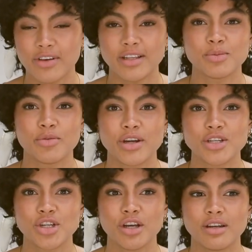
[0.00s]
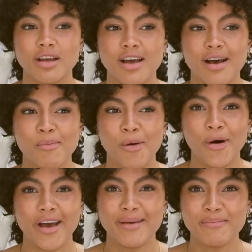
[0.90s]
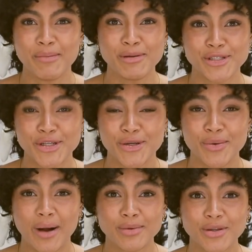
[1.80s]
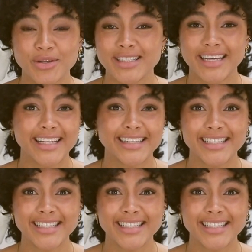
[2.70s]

for inspiration, but in my pursuit, I was only digging in